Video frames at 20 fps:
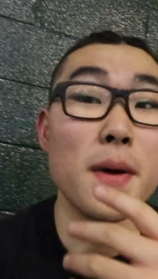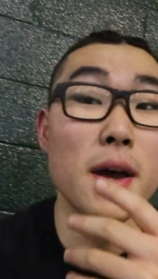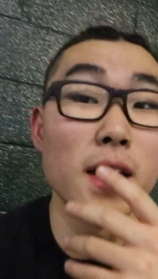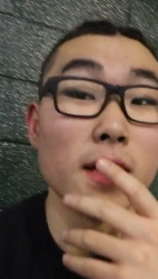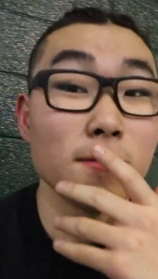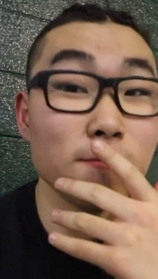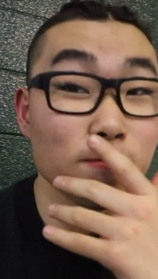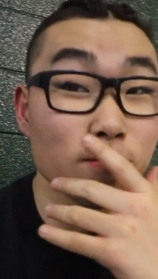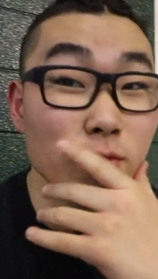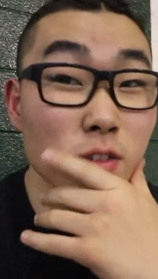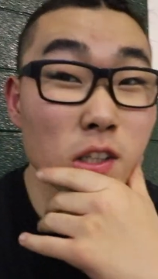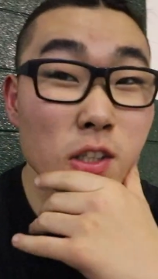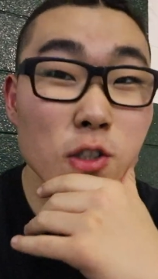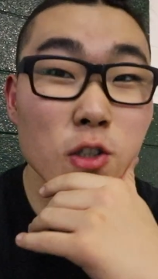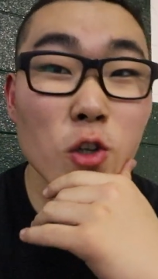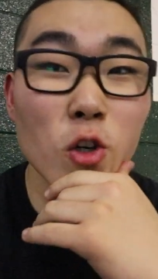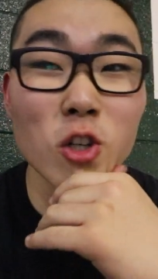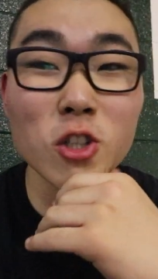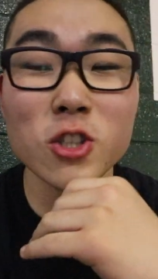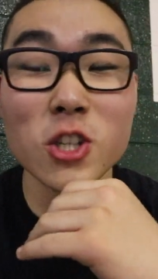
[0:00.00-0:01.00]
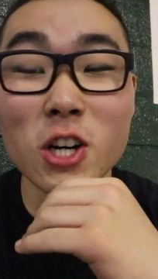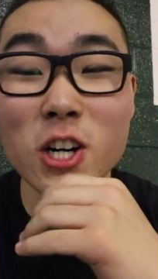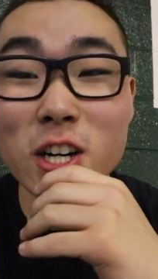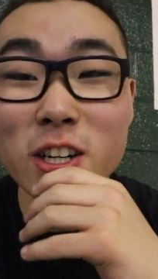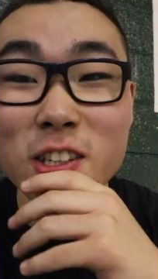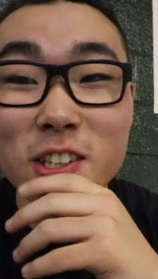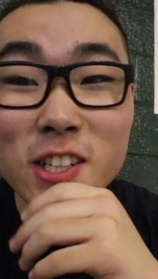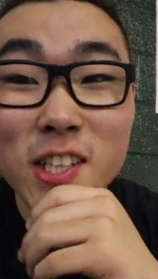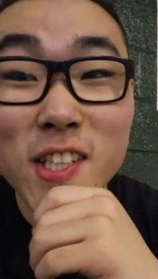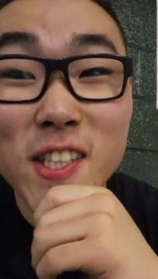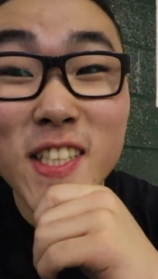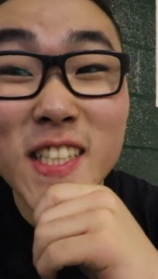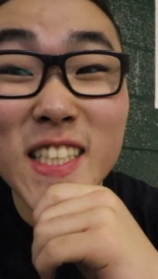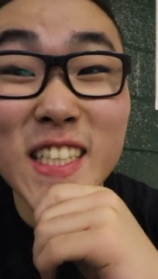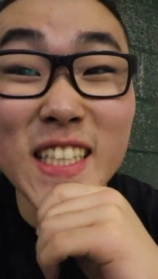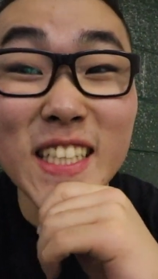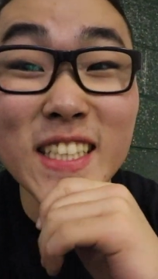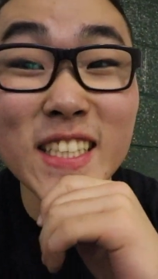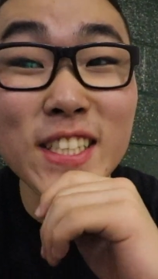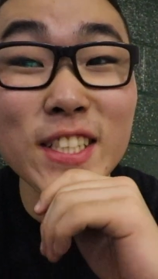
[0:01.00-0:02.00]
bet. Scores are in.
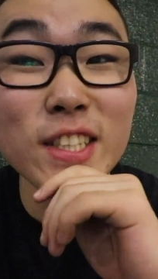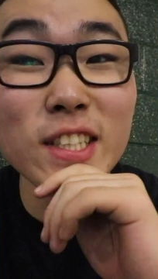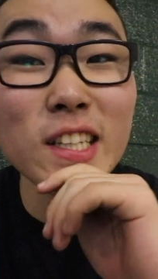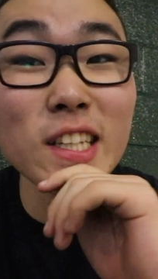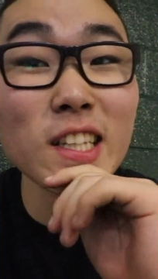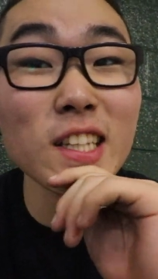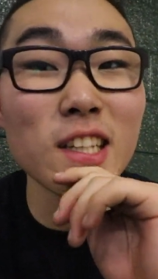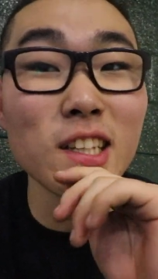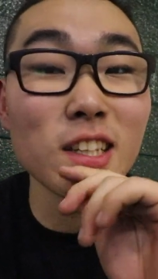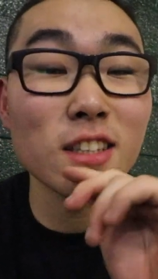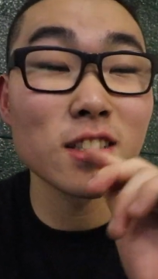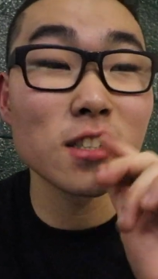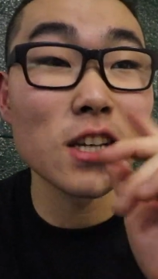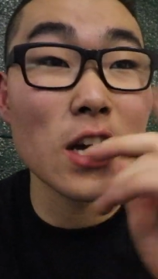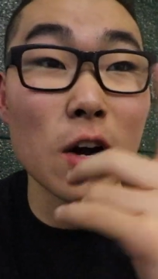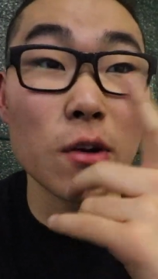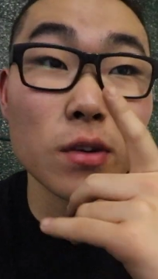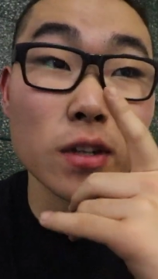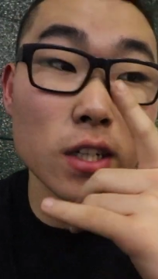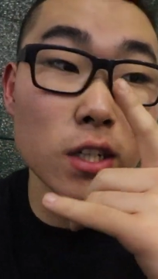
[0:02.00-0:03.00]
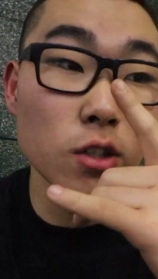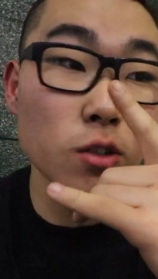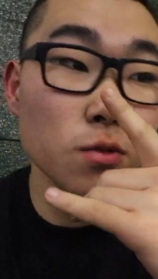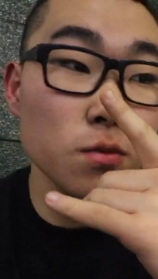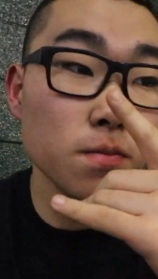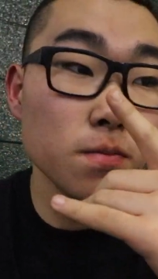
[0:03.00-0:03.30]
Let's, let's see how we do.